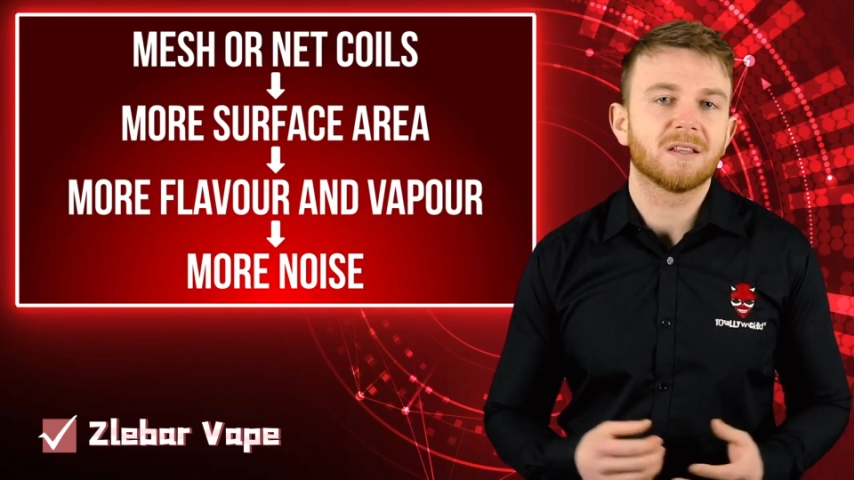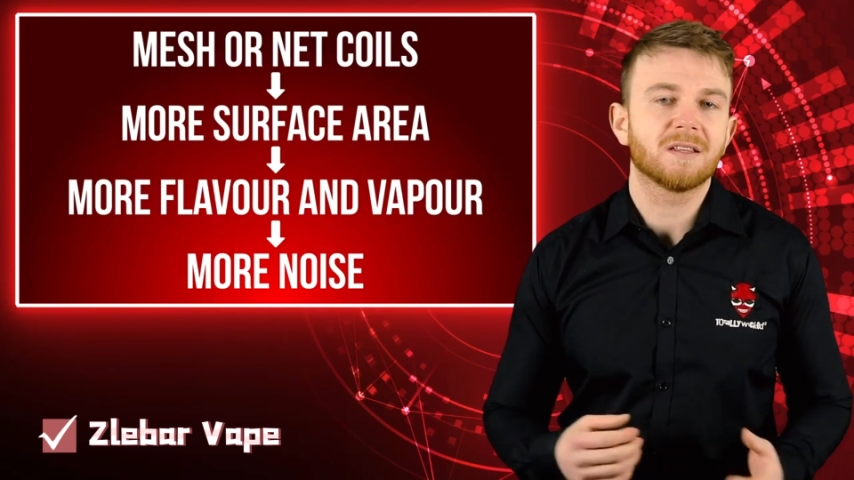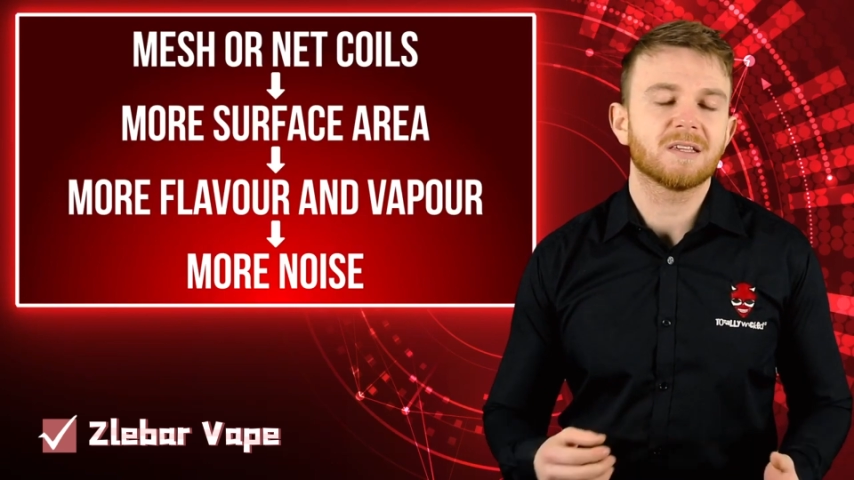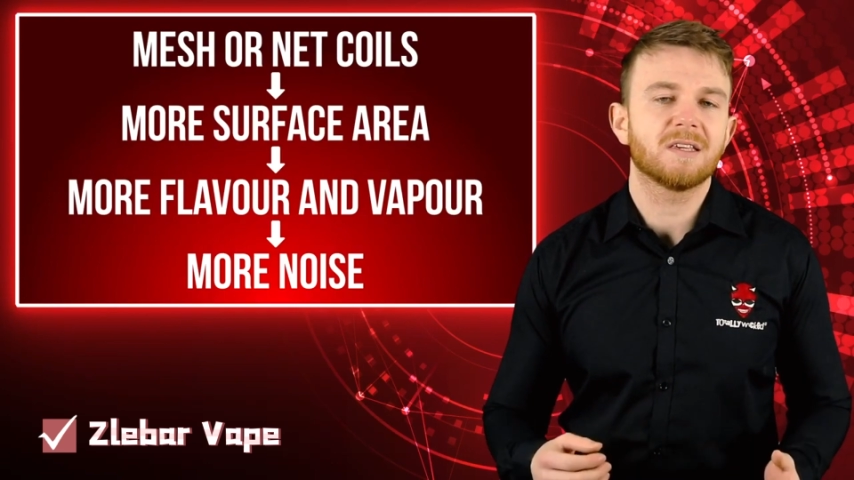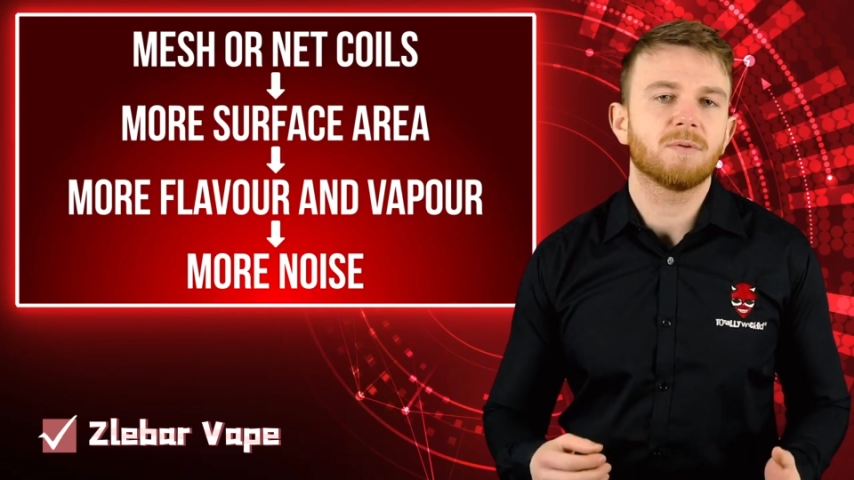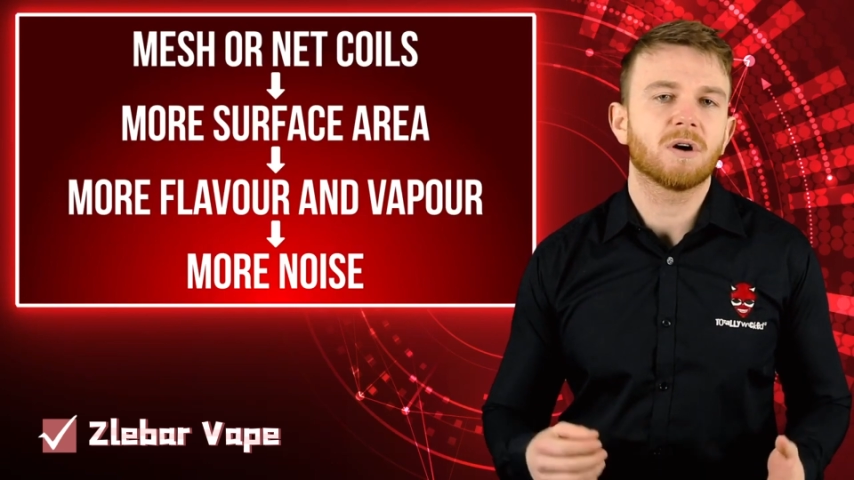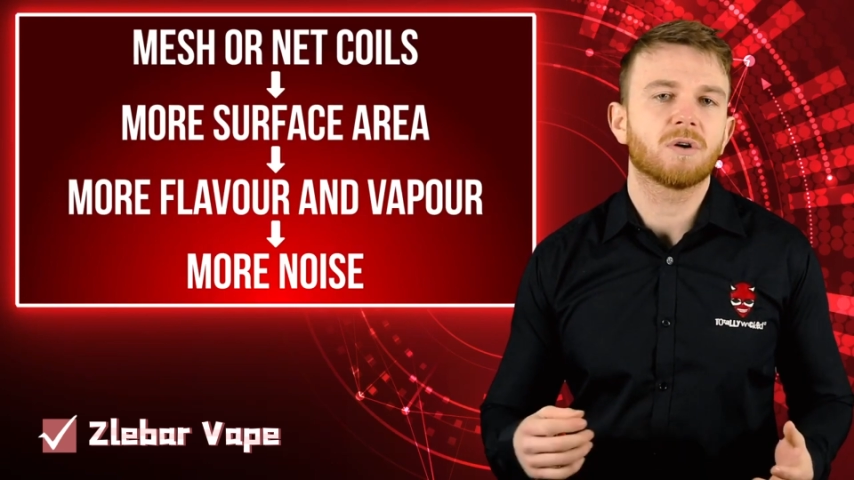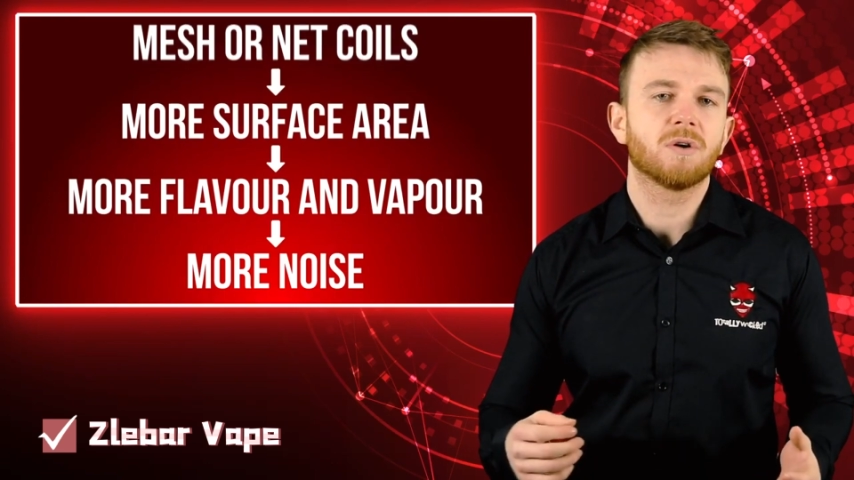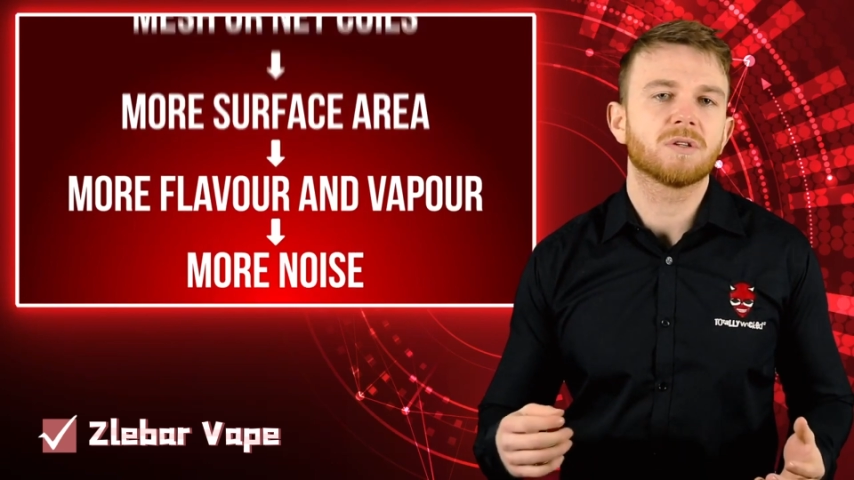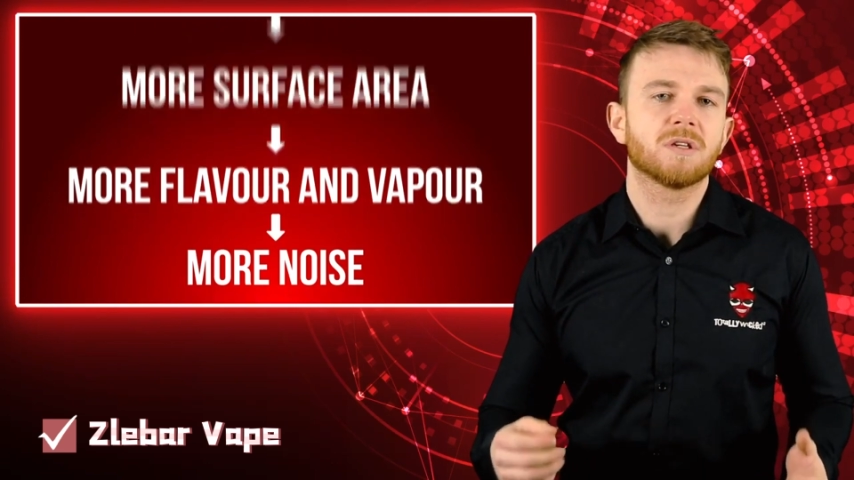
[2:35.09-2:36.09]
let's see what
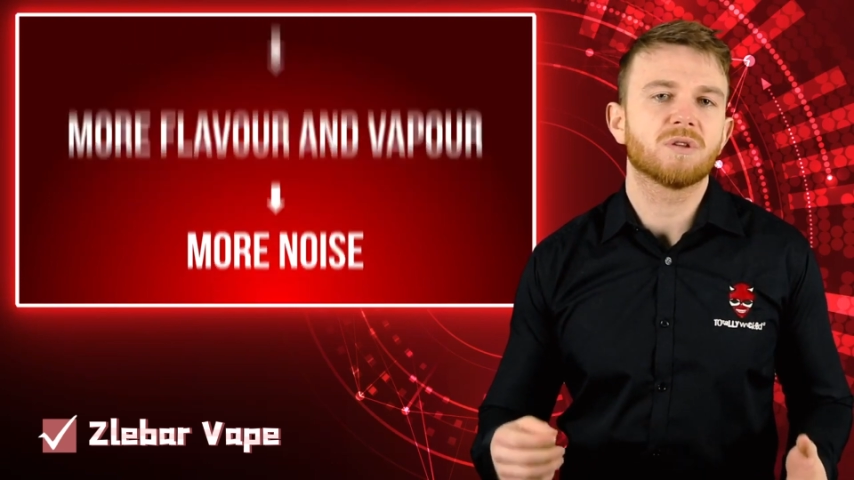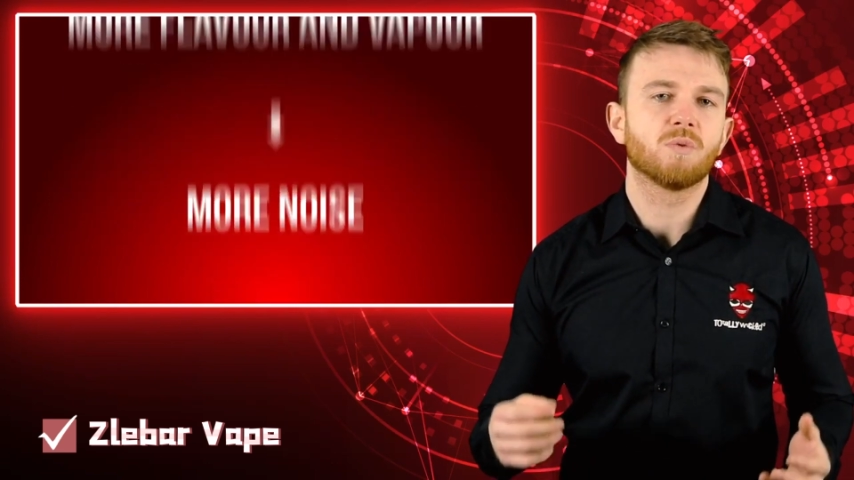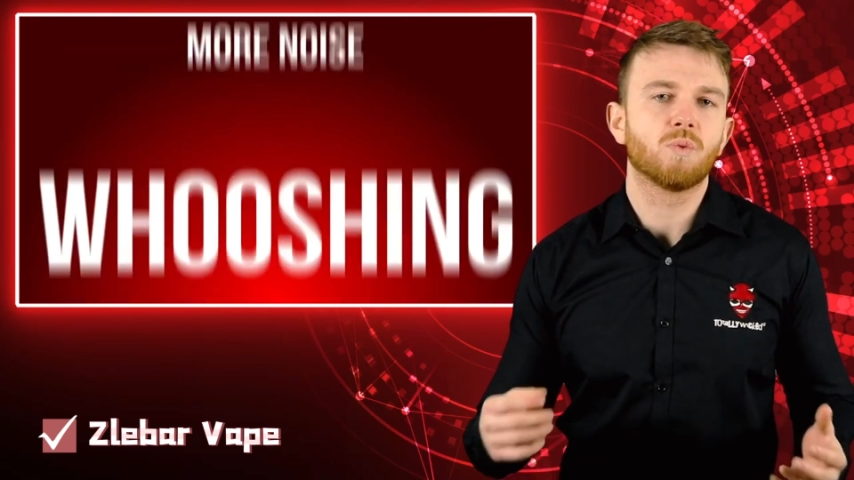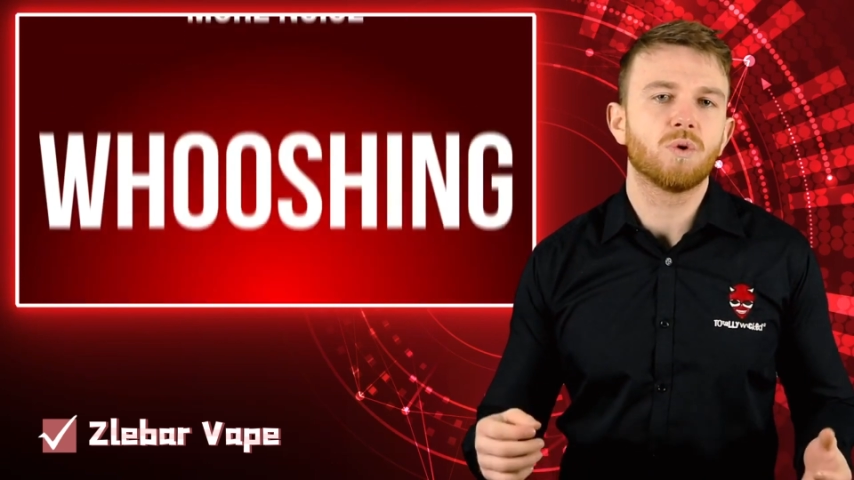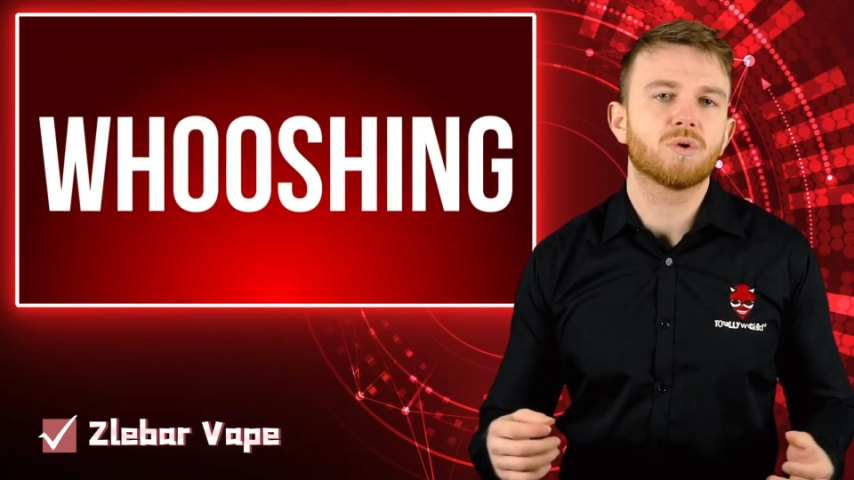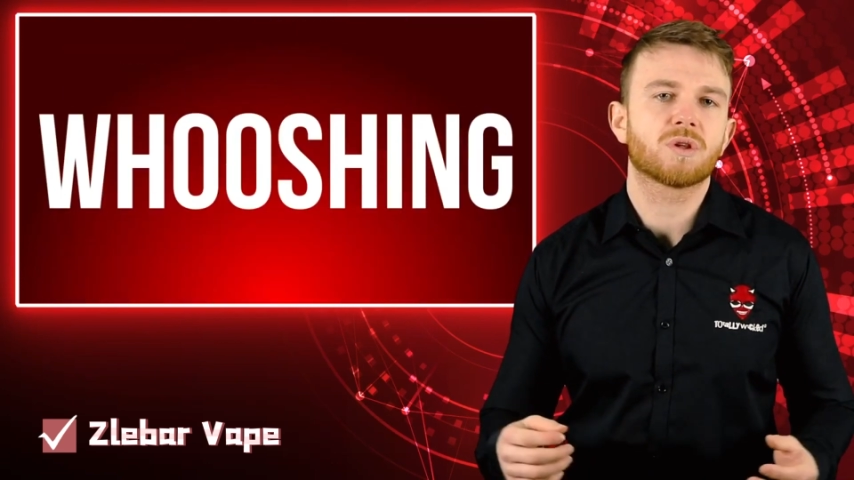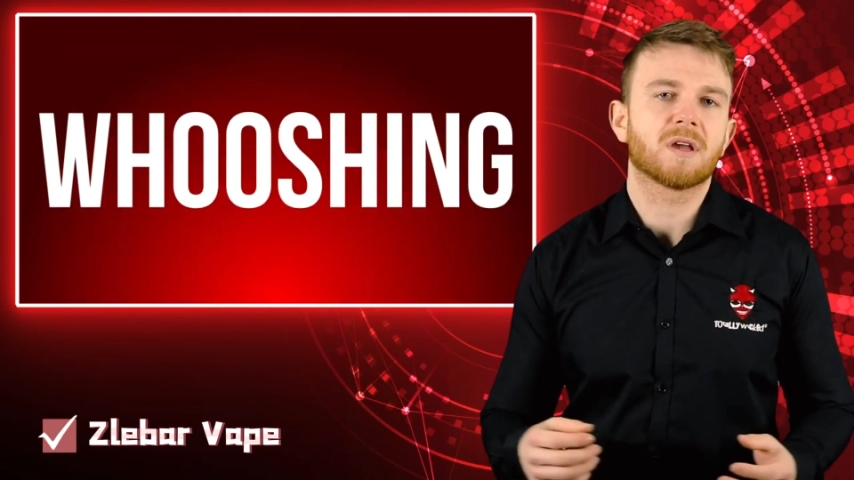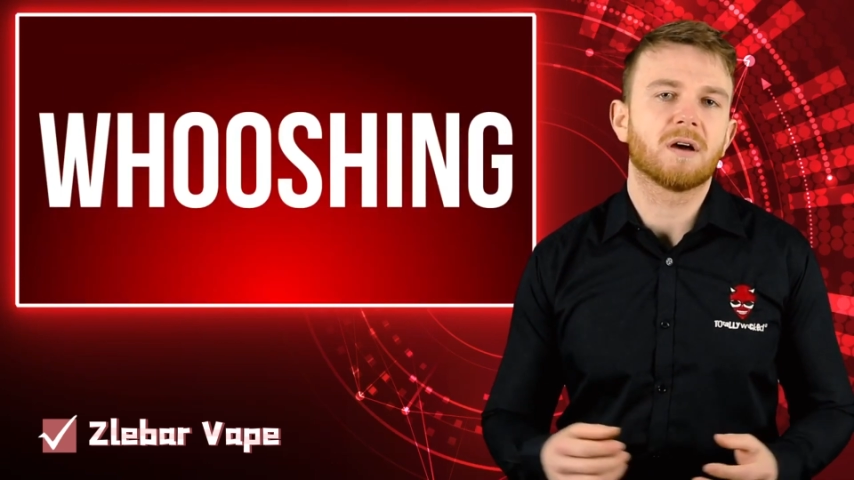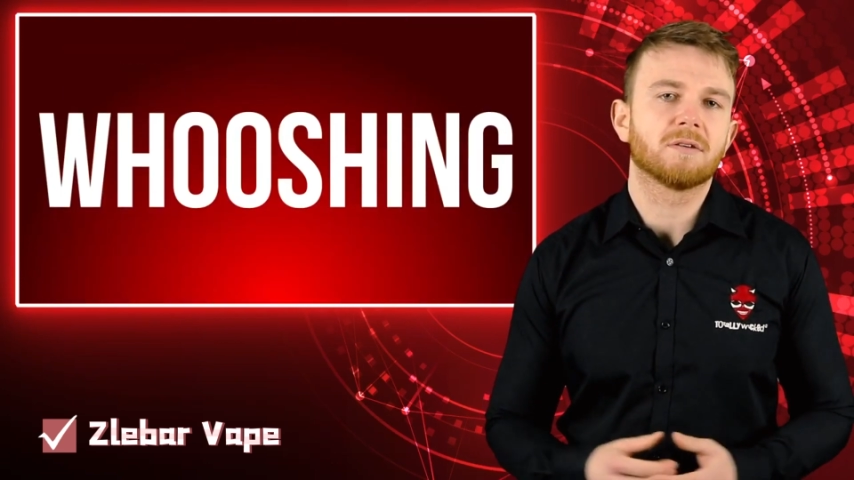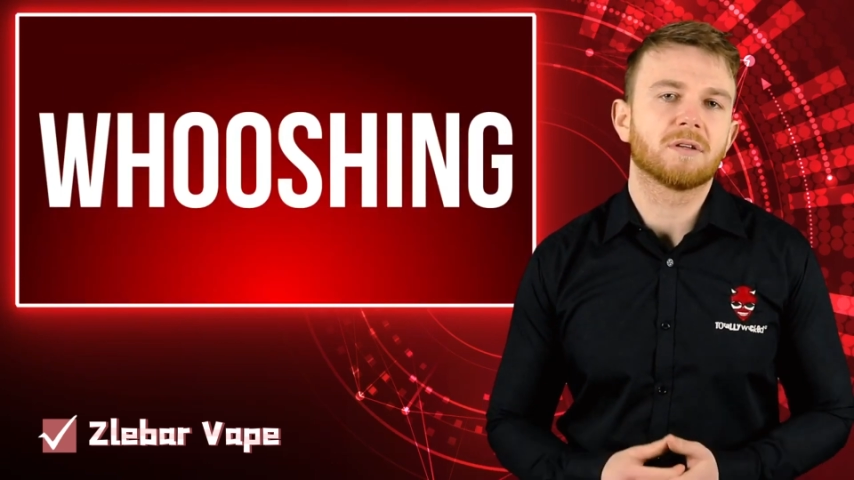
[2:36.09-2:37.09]
causes the whoosh
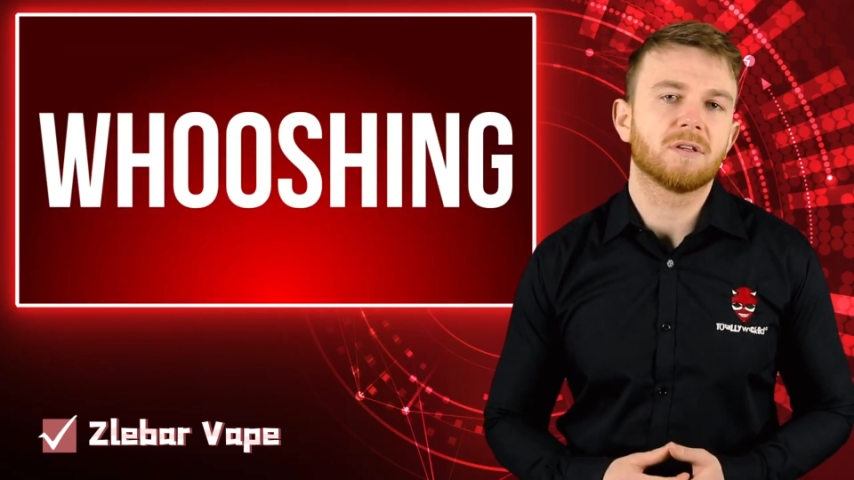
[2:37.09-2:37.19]
sound